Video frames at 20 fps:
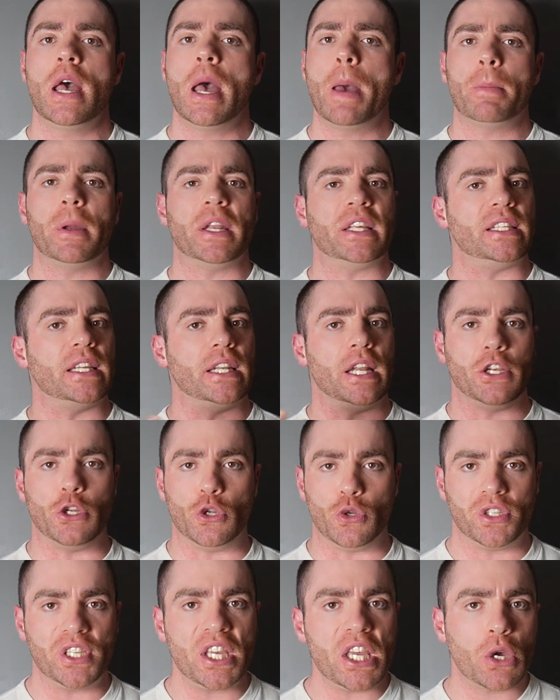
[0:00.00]
but it's in a
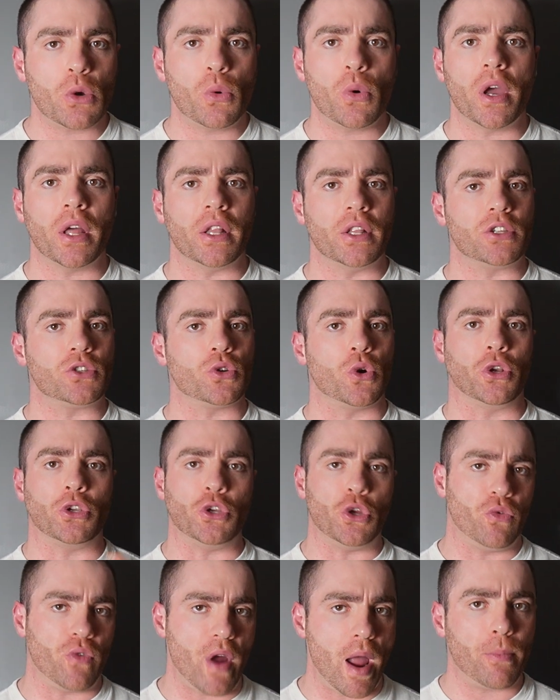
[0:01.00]
new sequence or
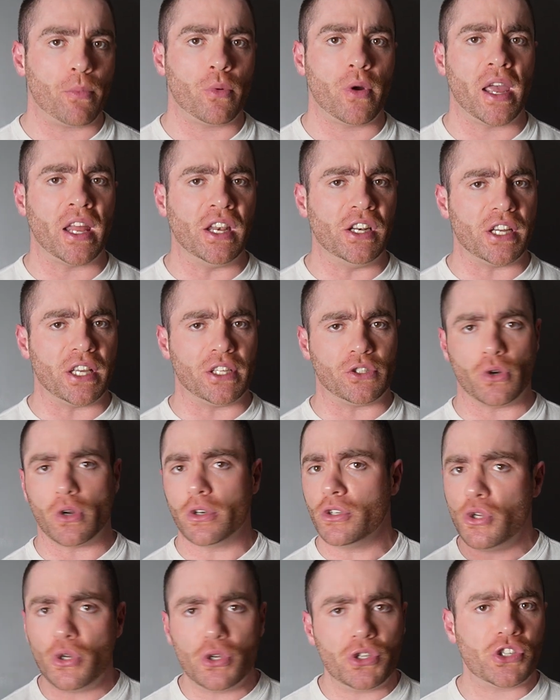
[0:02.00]
new rep ranges or
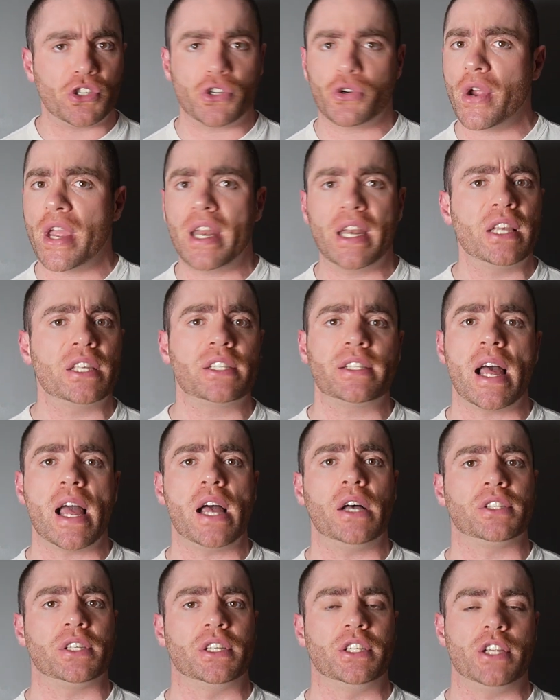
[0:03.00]
new training
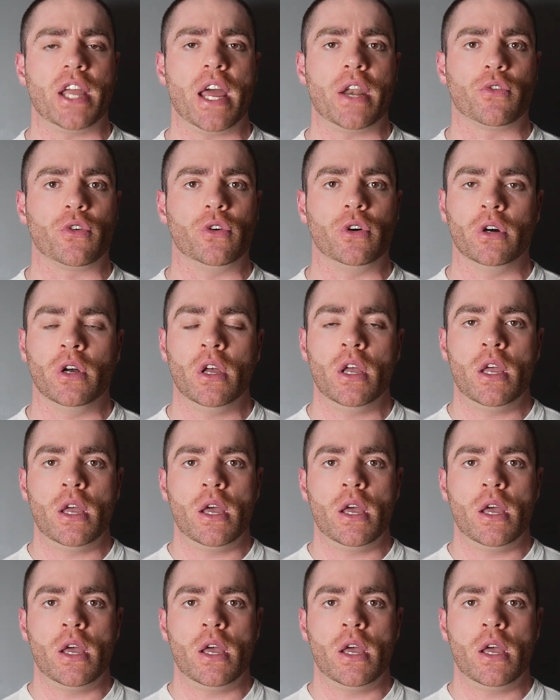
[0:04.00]
styles in general,